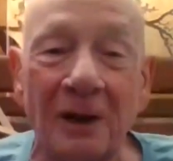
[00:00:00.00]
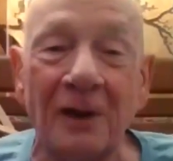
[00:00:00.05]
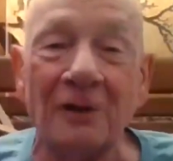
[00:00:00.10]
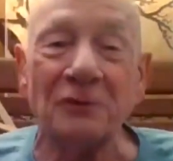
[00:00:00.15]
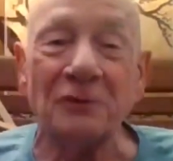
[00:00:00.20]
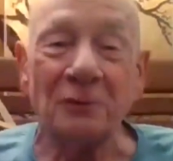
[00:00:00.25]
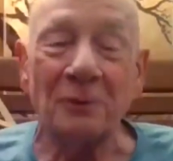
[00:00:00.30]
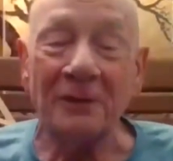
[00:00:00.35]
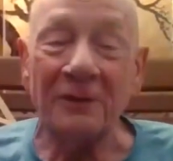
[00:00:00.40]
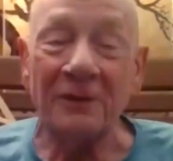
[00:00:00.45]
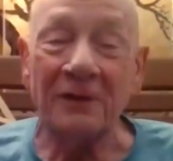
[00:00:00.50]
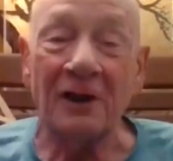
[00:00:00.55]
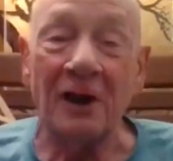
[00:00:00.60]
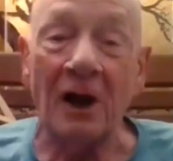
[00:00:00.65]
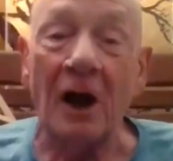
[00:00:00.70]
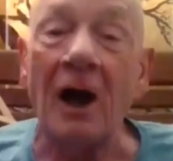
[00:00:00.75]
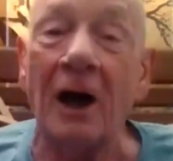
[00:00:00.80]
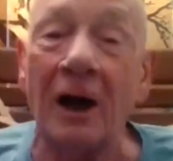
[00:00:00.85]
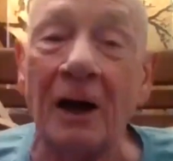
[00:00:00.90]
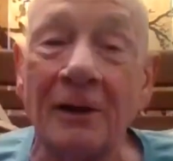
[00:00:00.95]
touch with the
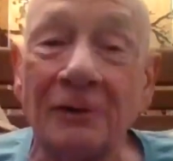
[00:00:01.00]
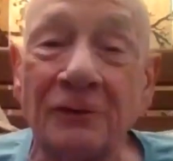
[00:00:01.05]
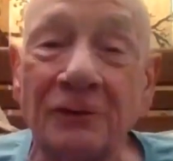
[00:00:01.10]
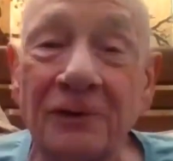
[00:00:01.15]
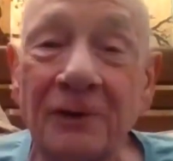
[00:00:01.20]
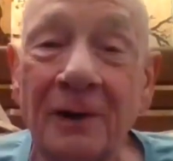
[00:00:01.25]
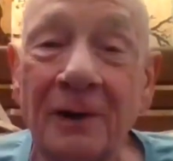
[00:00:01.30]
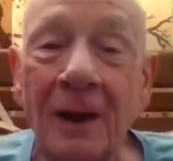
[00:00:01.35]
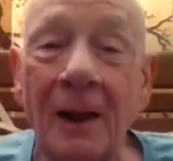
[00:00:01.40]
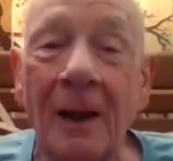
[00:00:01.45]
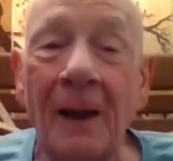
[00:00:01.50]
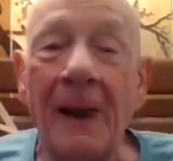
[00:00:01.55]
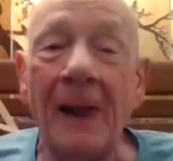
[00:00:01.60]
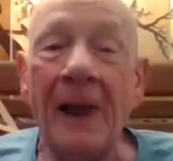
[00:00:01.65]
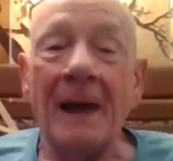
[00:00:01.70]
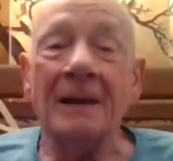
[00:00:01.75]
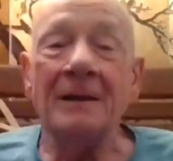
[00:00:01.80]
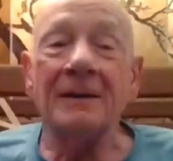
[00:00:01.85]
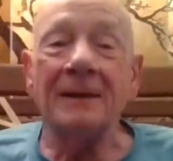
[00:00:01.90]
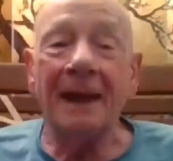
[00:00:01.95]
gods.
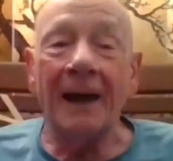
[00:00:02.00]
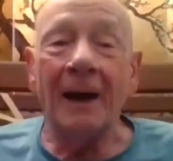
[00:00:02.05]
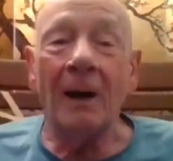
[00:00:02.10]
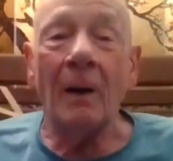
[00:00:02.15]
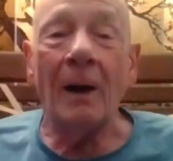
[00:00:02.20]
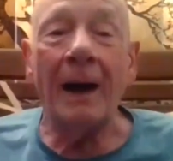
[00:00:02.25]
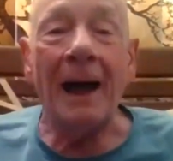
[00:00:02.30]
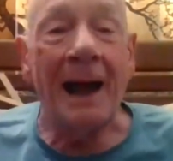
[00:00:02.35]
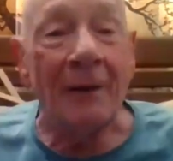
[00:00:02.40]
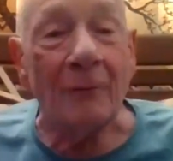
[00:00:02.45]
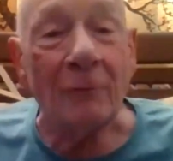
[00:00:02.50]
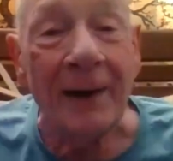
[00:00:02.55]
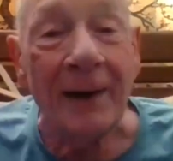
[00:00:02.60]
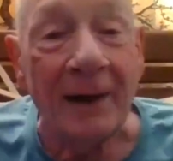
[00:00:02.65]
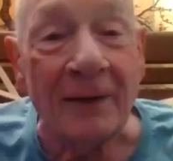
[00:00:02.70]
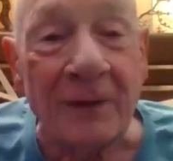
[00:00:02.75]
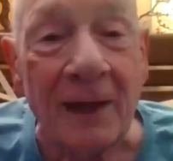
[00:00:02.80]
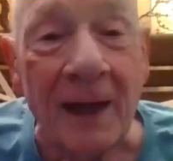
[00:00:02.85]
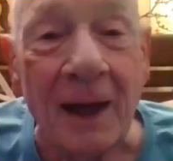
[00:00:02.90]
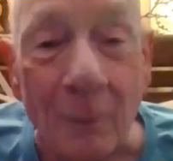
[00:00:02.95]
Now, I
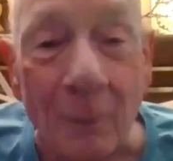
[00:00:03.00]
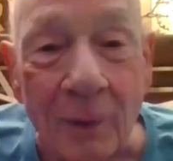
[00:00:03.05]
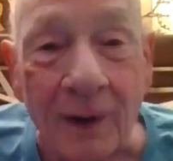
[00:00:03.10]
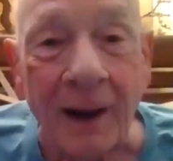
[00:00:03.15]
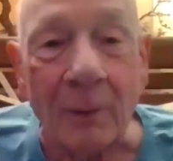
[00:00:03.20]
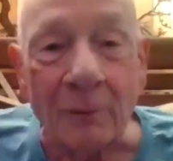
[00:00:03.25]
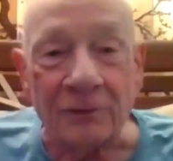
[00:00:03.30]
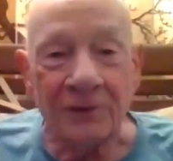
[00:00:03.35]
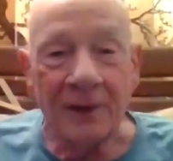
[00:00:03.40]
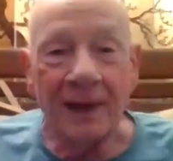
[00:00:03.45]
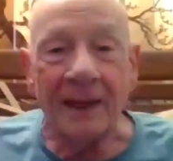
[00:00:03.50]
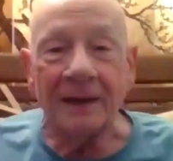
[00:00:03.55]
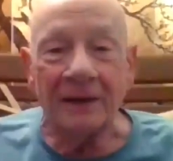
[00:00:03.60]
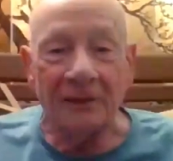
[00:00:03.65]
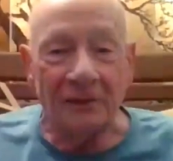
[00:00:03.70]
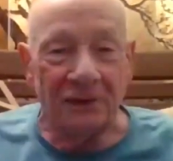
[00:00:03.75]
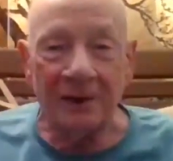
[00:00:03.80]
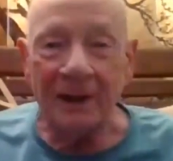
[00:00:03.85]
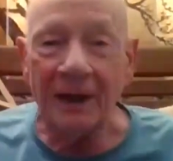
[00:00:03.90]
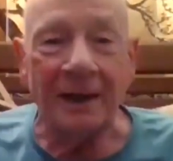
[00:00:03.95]
read that when I was
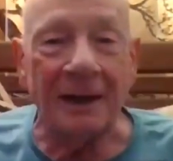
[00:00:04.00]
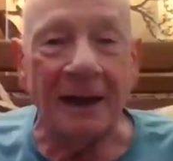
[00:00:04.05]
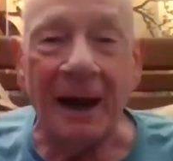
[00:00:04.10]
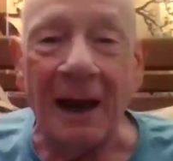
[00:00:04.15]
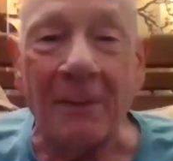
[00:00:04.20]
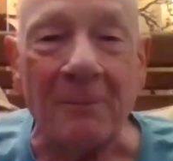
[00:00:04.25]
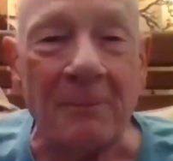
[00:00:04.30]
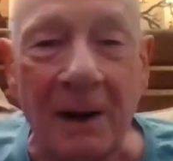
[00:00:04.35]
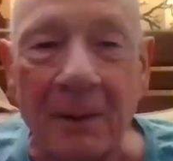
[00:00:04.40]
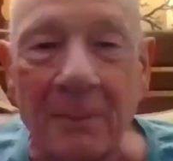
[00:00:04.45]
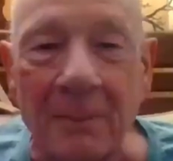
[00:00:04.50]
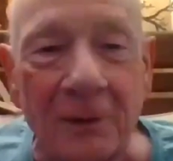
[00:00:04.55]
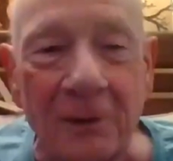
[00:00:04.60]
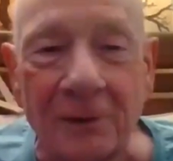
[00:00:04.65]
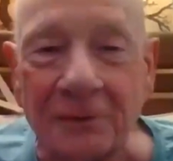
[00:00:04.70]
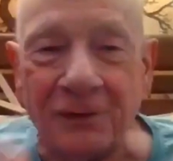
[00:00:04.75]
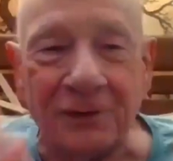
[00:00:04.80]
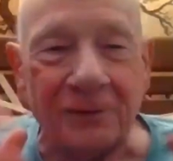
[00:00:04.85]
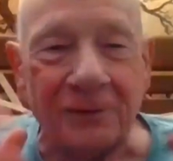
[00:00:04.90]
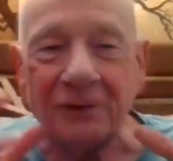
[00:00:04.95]
18, and I
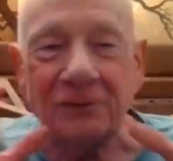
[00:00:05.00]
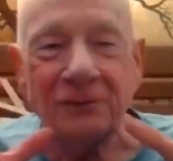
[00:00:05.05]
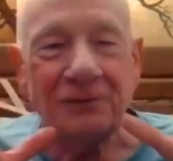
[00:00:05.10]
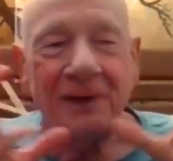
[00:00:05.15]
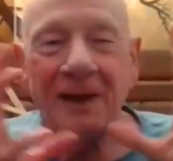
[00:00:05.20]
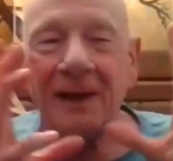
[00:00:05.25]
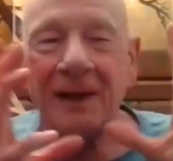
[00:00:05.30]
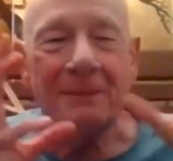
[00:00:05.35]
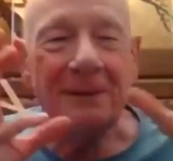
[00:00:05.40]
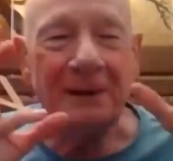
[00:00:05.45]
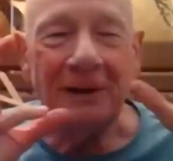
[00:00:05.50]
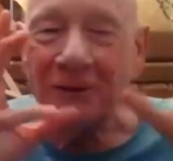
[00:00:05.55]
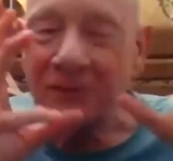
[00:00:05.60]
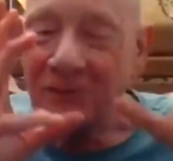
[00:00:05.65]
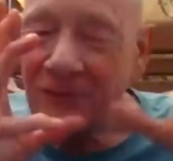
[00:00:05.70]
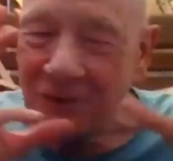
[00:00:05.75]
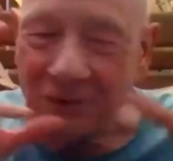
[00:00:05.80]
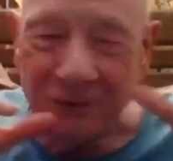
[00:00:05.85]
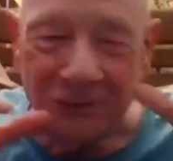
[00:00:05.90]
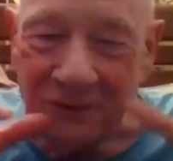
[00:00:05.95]
remember to this day,
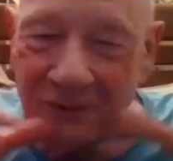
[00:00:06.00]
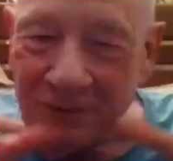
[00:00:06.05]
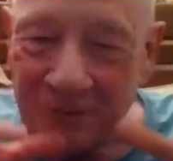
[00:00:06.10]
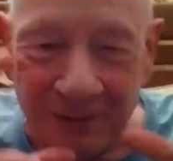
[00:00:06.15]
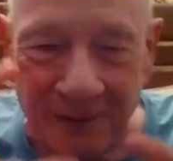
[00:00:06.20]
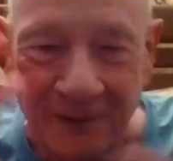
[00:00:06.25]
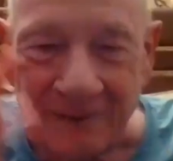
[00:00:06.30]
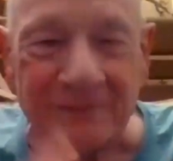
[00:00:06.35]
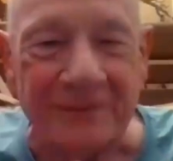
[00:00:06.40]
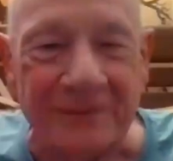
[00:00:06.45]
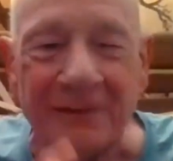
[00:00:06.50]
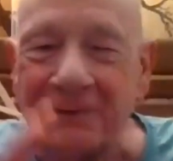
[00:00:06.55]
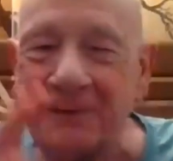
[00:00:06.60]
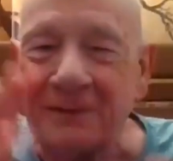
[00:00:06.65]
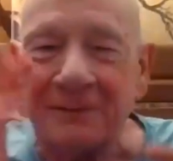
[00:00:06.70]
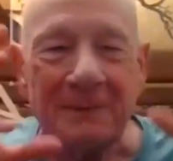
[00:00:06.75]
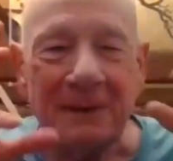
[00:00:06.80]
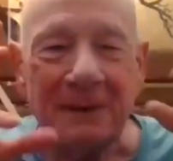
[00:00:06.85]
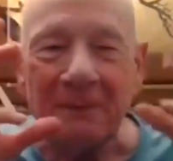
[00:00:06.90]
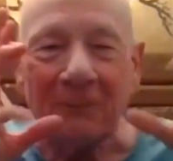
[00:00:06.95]
it's just a very
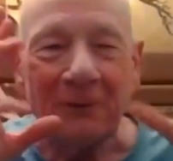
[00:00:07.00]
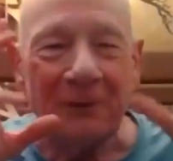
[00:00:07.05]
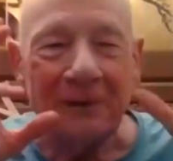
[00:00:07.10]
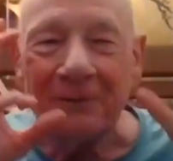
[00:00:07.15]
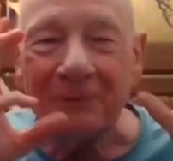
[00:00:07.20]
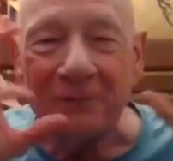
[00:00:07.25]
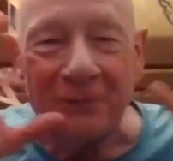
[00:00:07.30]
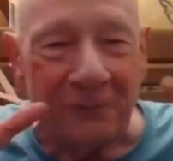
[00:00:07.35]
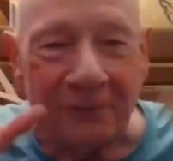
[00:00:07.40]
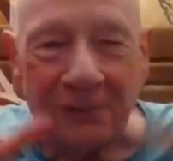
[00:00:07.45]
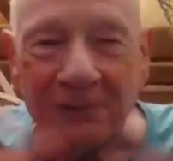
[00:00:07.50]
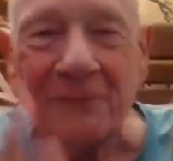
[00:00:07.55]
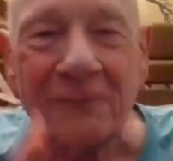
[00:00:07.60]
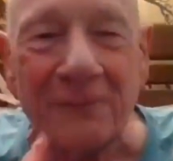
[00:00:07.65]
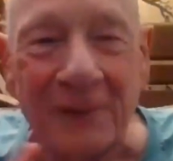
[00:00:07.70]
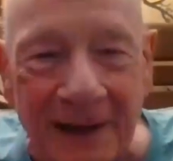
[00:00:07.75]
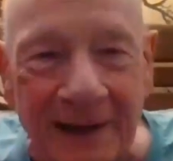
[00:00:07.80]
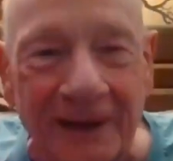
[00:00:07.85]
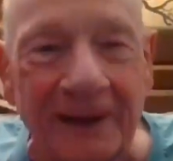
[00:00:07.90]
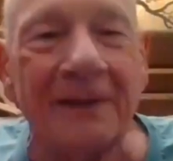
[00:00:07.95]
vivid memory of
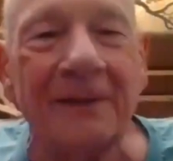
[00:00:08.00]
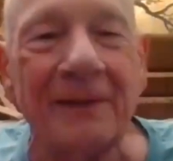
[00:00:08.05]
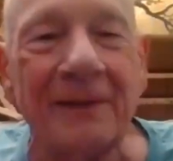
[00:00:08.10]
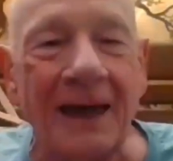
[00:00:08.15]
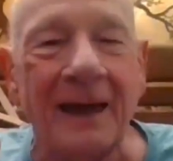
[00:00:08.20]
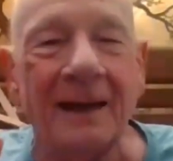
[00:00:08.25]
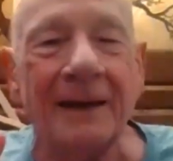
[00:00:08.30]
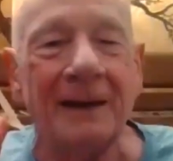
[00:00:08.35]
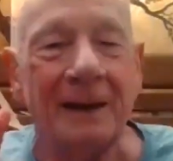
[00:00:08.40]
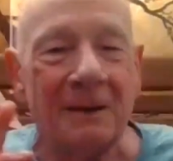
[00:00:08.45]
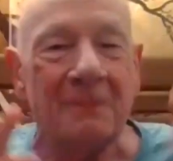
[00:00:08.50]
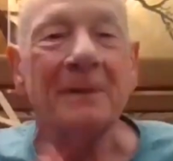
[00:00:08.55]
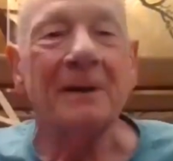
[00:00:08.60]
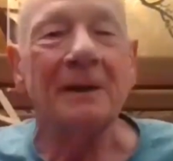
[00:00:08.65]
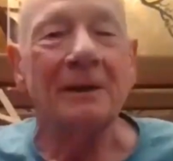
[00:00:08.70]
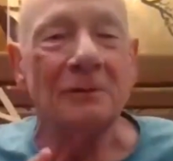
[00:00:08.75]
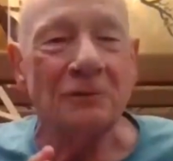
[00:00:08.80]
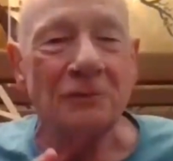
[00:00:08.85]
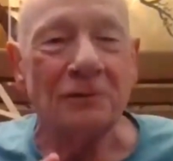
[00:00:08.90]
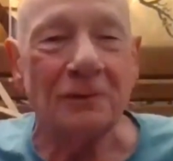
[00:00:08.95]
reading that
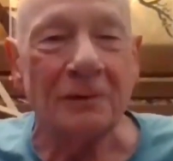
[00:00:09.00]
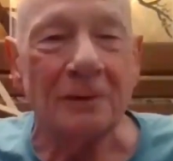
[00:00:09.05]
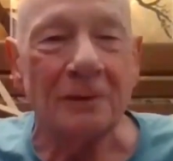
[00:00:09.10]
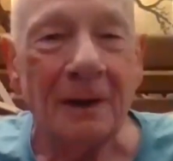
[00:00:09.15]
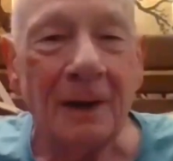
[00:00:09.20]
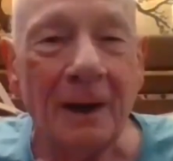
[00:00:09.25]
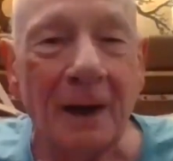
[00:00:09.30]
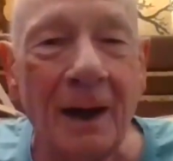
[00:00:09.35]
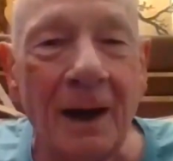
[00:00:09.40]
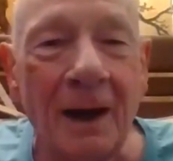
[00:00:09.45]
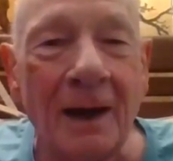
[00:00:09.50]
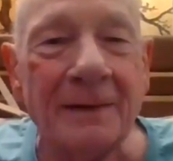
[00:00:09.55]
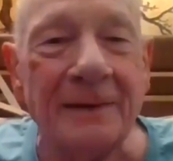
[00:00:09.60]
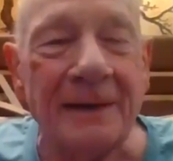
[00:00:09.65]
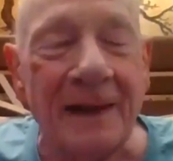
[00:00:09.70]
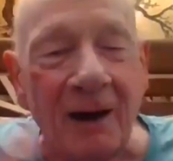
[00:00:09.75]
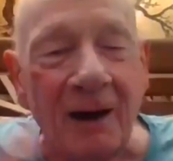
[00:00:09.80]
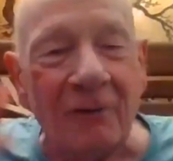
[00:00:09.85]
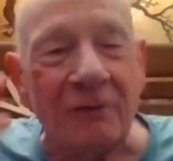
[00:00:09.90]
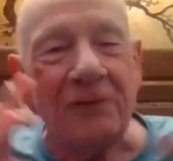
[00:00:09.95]
image.
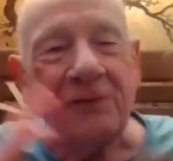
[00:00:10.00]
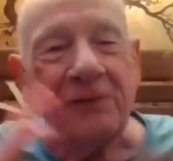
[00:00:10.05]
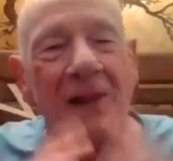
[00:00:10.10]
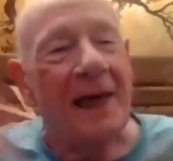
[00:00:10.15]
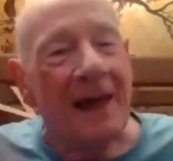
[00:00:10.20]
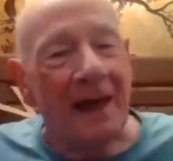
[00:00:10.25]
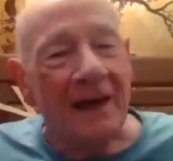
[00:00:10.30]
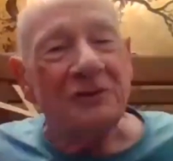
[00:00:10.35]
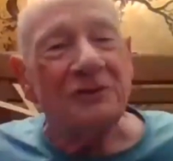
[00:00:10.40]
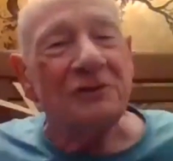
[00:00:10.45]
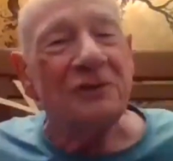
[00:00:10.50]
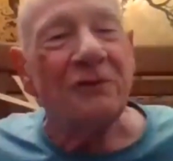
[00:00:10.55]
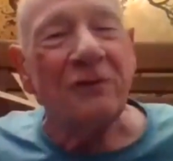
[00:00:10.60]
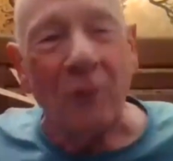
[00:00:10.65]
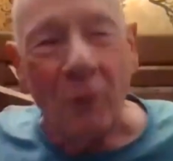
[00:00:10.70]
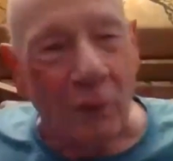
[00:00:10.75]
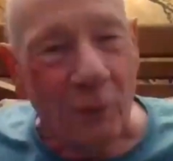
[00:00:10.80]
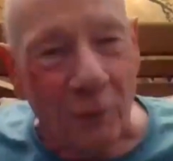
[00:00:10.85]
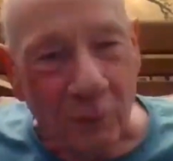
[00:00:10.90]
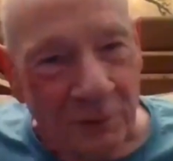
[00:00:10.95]
Now, flash
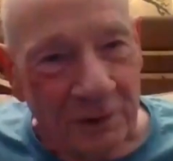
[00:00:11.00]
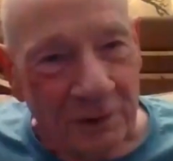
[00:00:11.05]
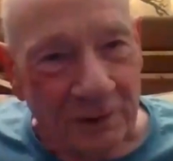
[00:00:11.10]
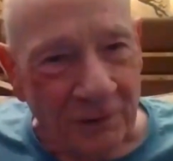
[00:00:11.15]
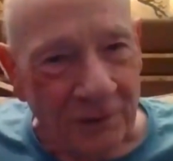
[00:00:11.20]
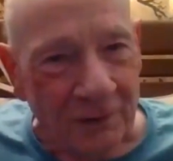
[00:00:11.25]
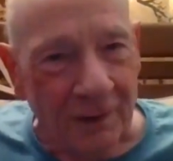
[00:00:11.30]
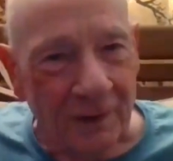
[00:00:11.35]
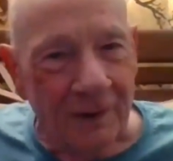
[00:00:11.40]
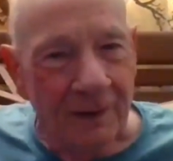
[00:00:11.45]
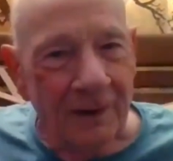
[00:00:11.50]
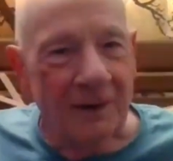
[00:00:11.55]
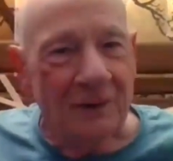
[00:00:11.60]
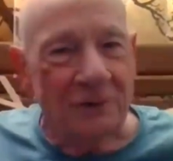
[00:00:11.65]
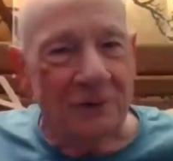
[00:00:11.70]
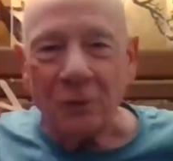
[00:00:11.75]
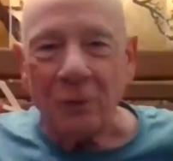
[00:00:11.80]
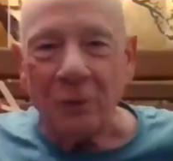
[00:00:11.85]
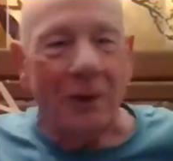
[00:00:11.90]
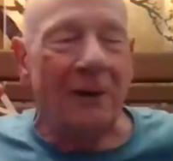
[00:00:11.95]
forward
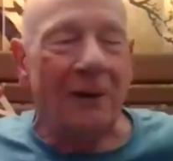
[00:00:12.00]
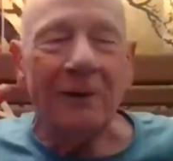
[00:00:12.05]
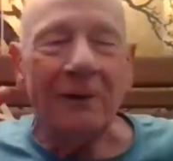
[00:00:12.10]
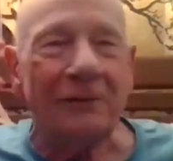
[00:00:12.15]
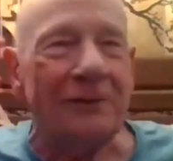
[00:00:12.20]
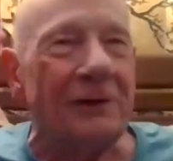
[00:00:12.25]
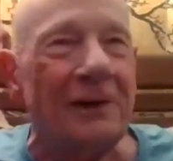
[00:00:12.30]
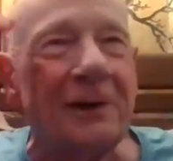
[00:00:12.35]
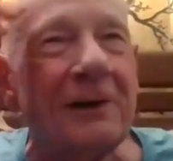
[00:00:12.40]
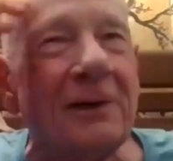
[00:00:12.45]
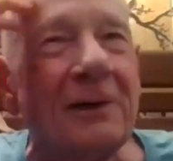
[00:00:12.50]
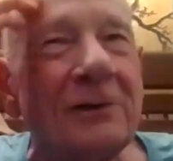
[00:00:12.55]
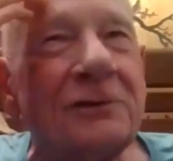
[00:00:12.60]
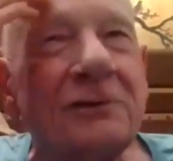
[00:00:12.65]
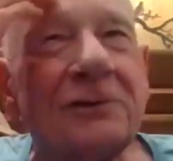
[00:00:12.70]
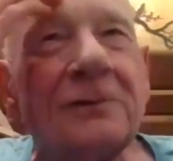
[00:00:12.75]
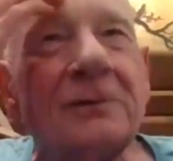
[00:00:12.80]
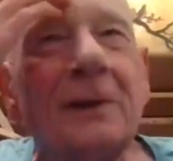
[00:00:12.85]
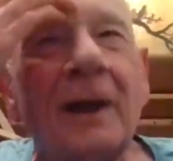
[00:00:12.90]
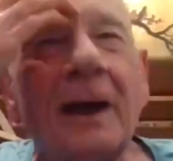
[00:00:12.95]
12
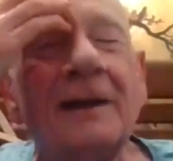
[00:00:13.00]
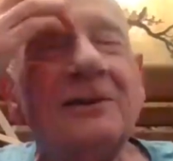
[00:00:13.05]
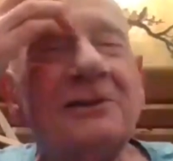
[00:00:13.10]
years,